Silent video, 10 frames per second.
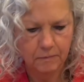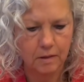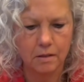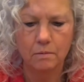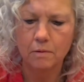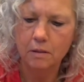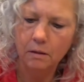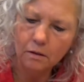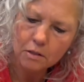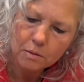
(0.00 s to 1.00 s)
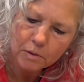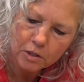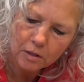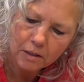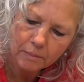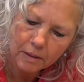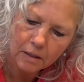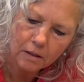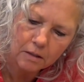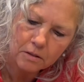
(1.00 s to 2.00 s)
This one's a little smushy, but it
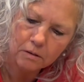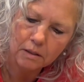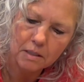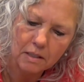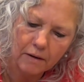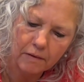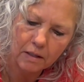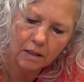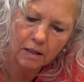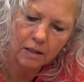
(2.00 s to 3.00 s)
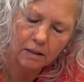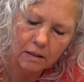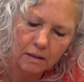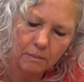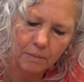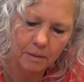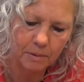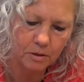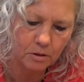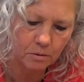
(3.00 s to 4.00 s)
also does have an eye. It might be
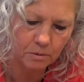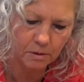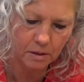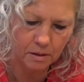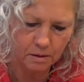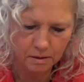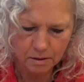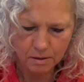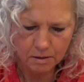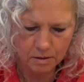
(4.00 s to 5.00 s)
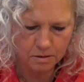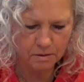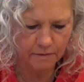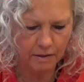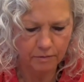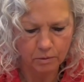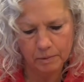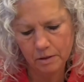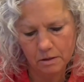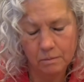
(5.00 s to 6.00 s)
too thin to survive the
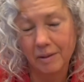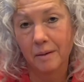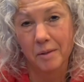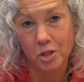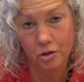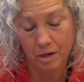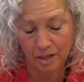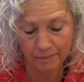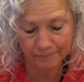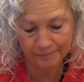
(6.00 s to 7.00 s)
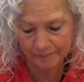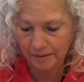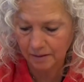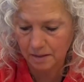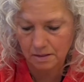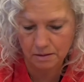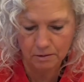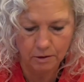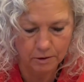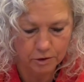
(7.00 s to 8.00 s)
winter, but I'm gonna try. It doesn't
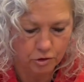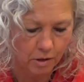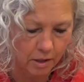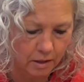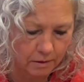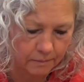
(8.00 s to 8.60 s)
hurt trying.